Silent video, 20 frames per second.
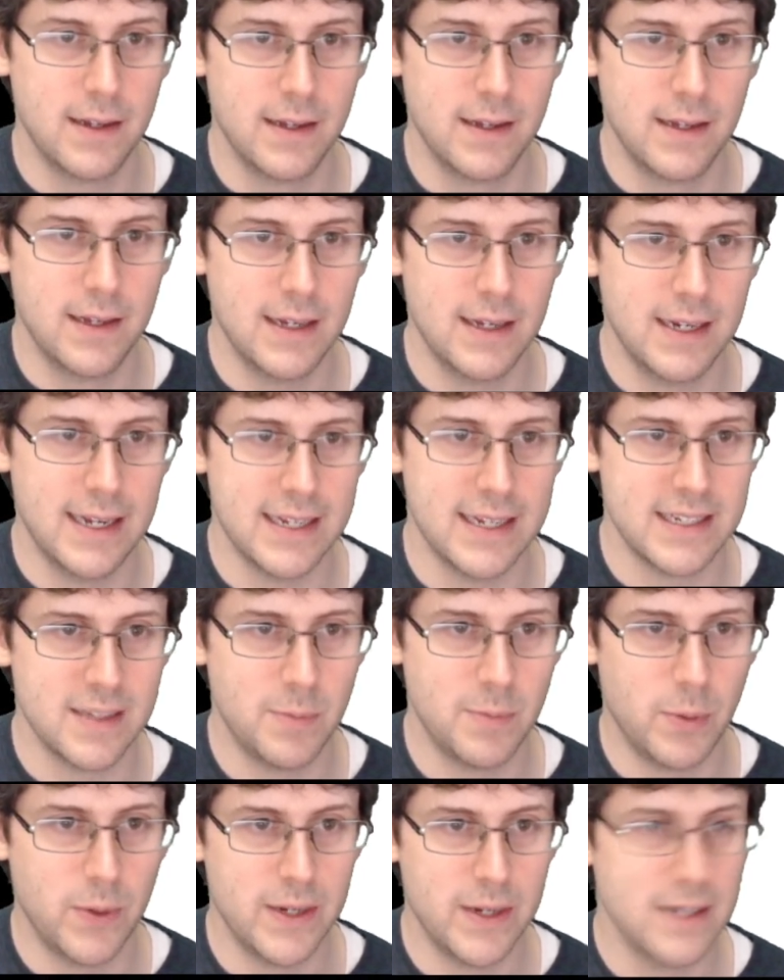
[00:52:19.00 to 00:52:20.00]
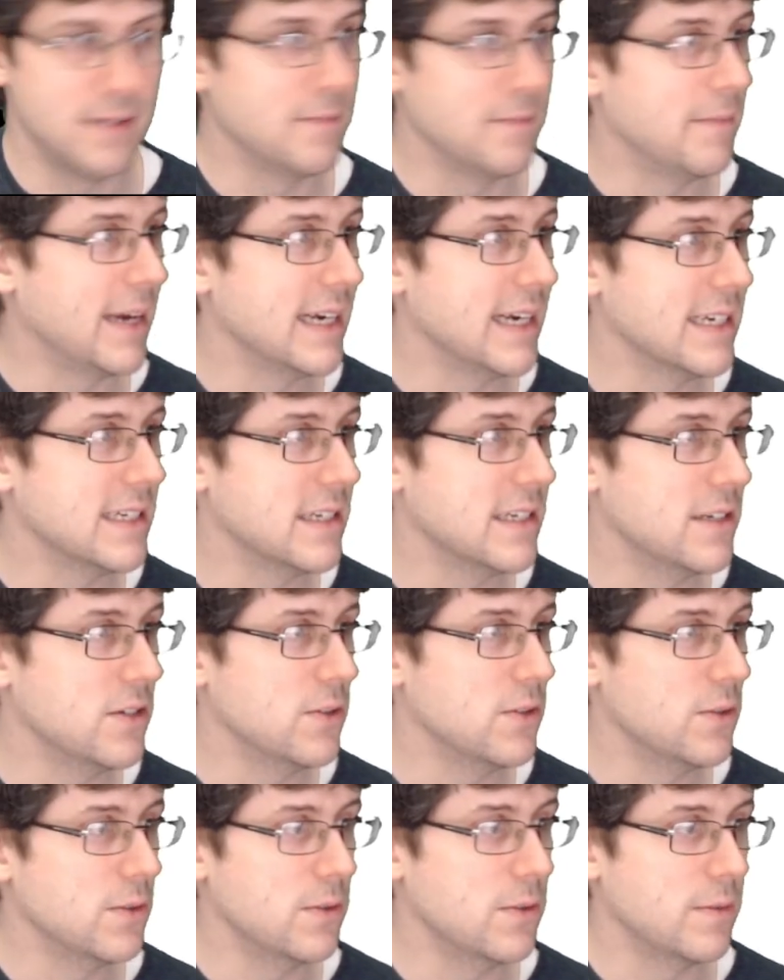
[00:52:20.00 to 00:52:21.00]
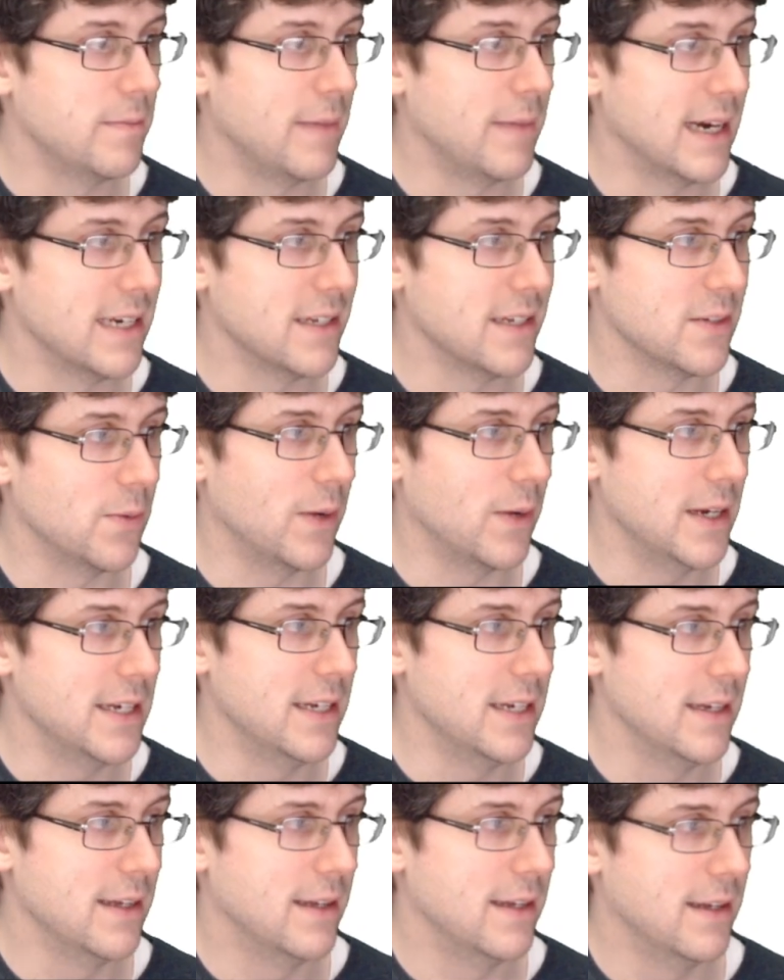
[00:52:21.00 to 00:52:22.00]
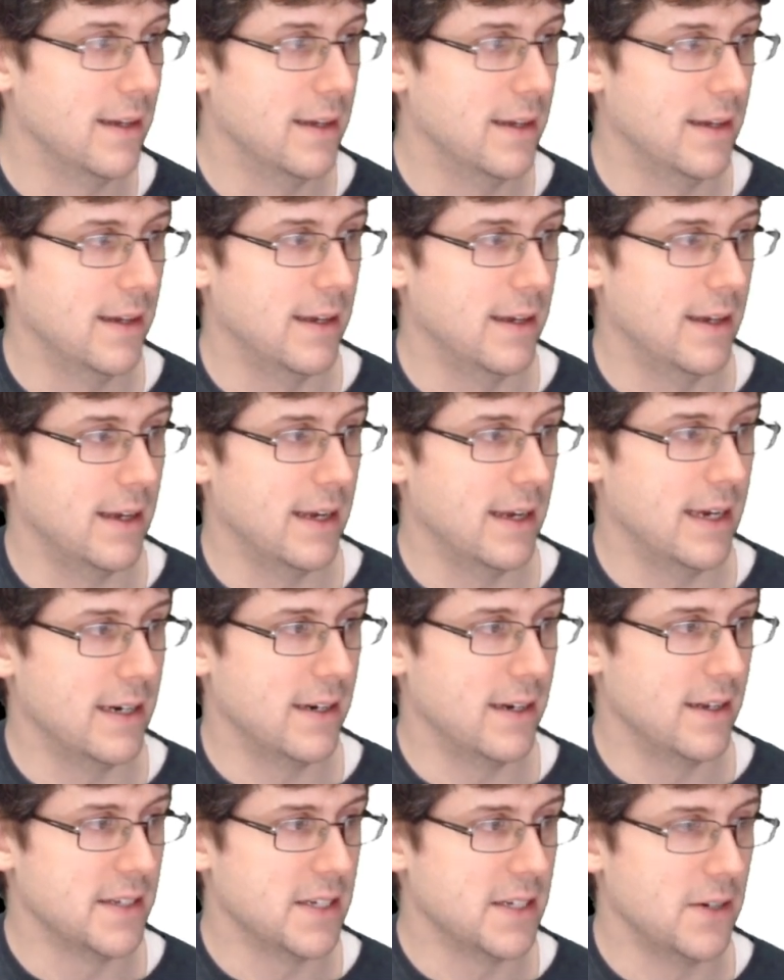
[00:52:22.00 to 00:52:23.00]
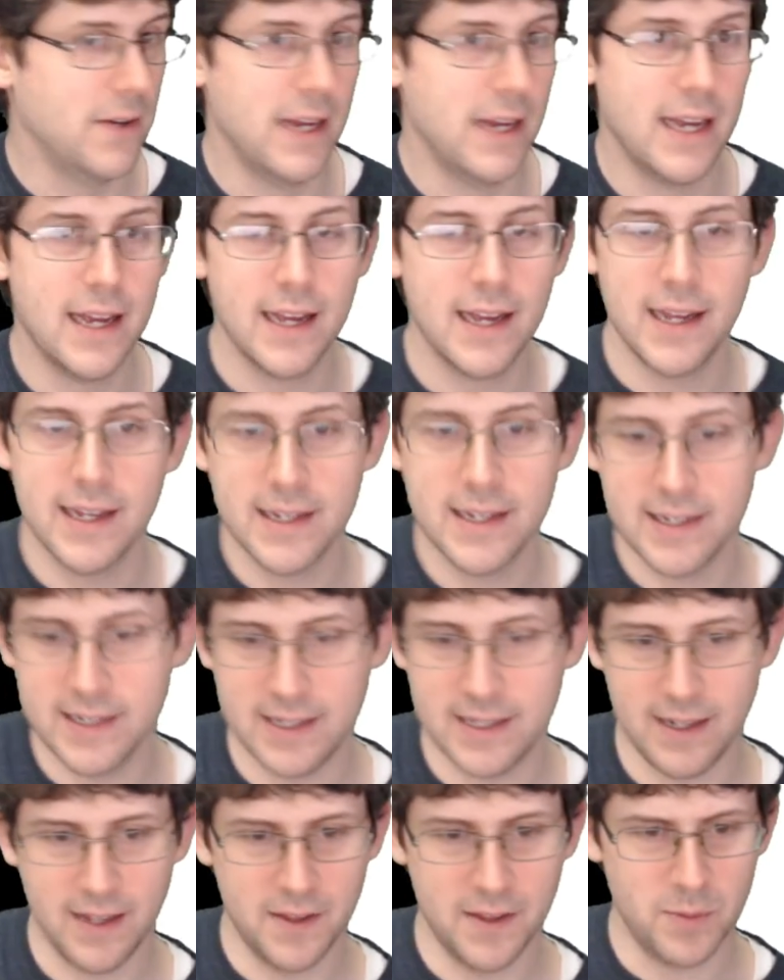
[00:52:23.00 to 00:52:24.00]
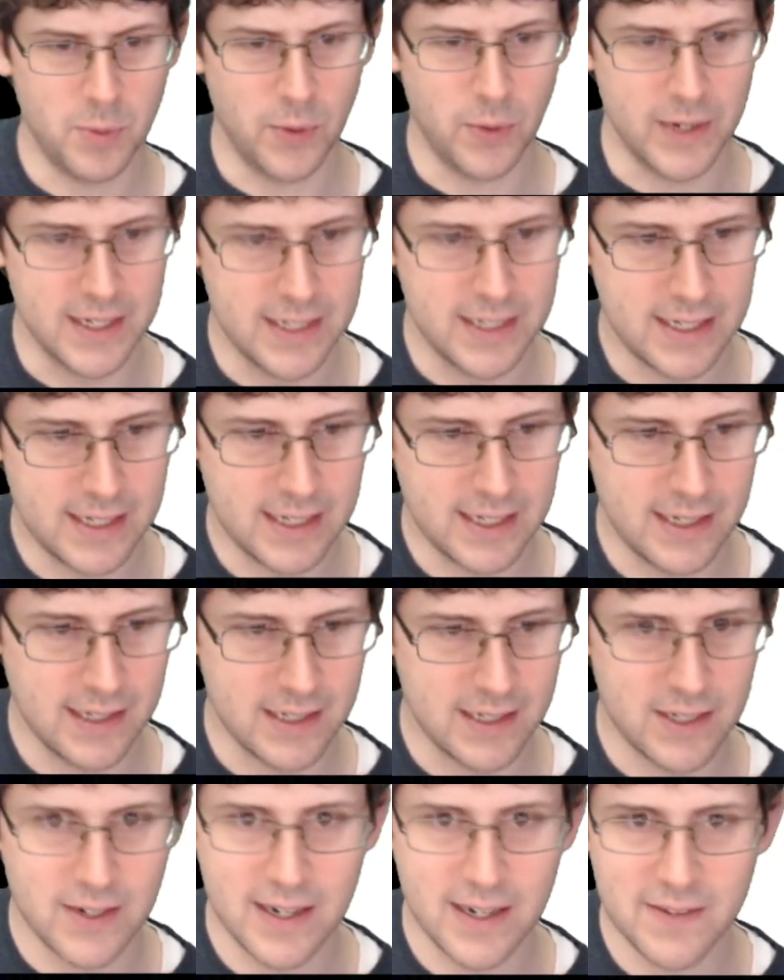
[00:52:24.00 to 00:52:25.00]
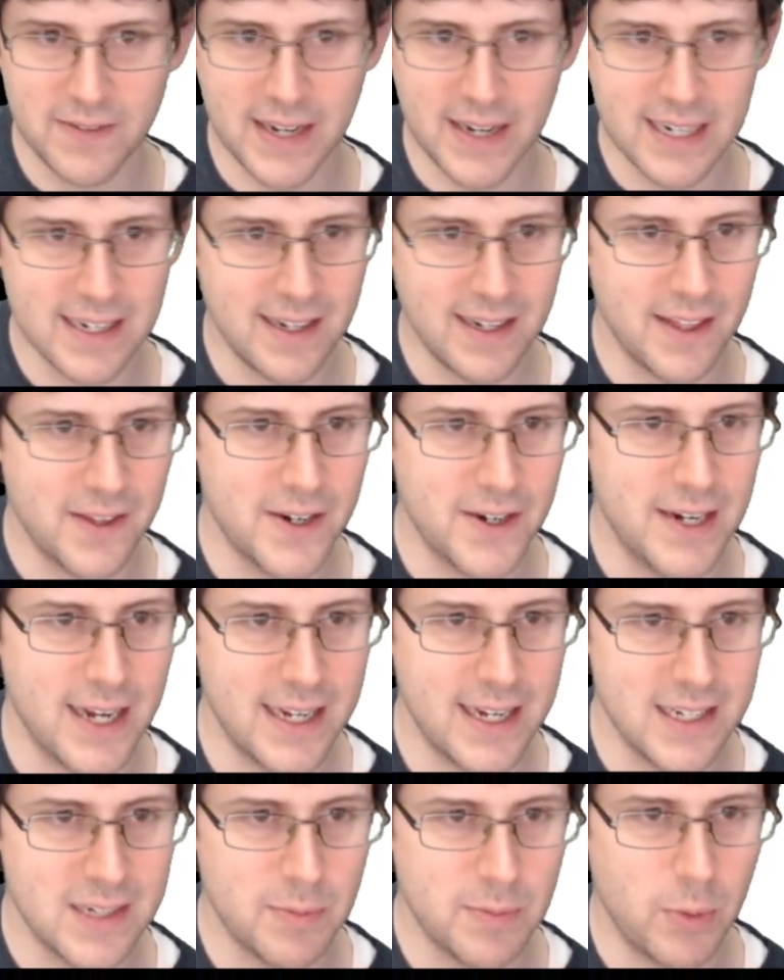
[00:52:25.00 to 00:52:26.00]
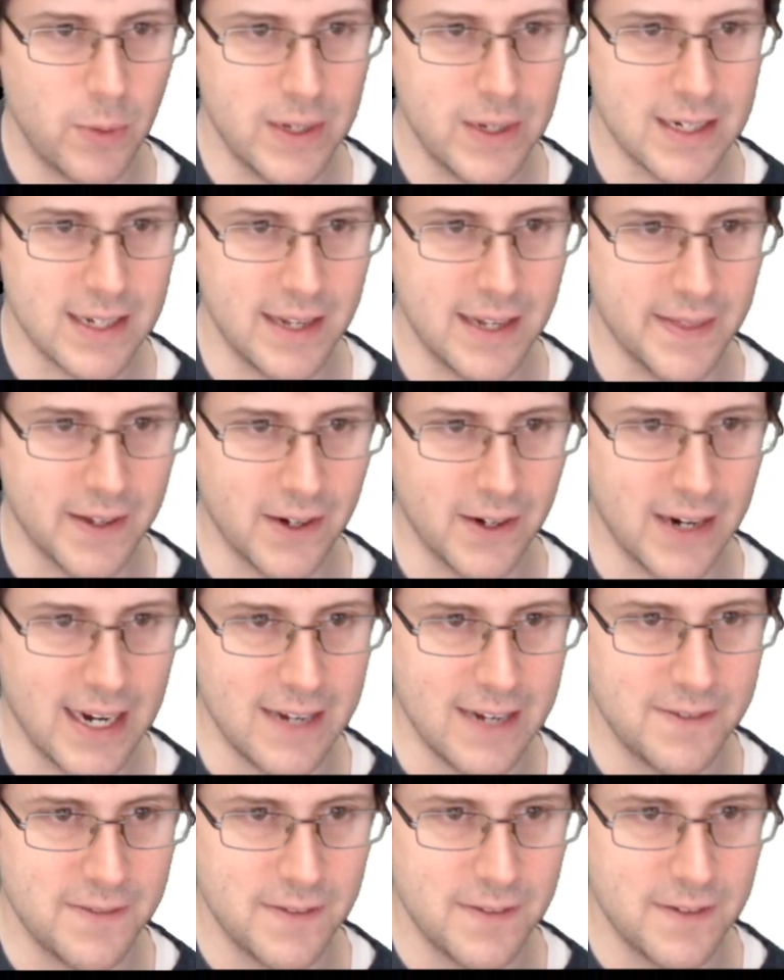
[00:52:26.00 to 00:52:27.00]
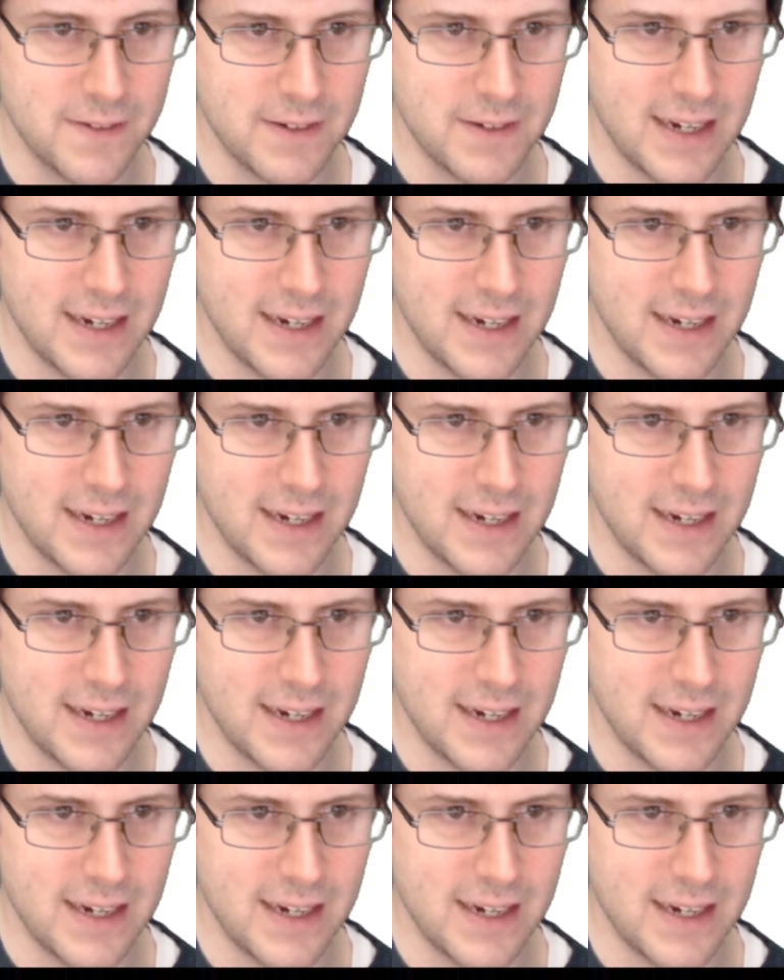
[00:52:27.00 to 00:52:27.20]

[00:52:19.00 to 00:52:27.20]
It has the point -2, -1, and it also has other points. Let's try to find another nice point on the graph.